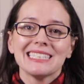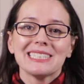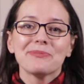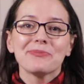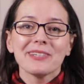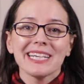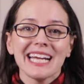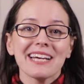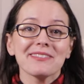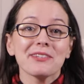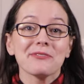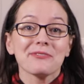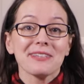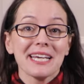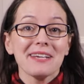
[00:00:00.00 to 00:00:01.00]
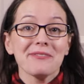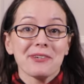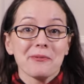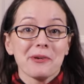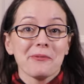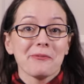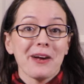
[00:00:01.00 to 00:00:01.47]
To bring out the
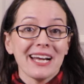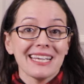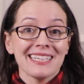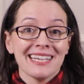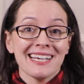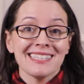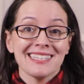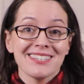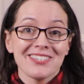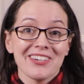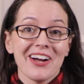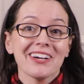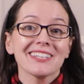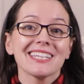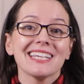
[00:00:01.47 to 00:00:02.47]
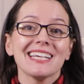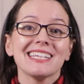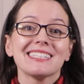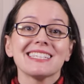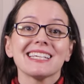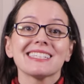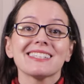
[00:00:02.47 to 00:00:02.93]
flavor we recognize as chocolate,
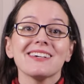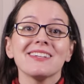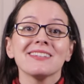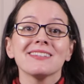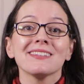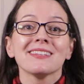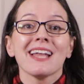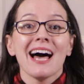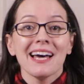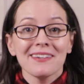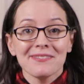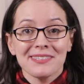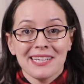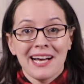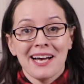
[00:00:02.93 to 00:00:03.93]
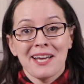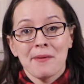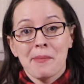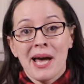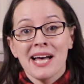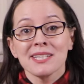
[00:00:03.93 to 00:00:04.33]
it takes a lot of time,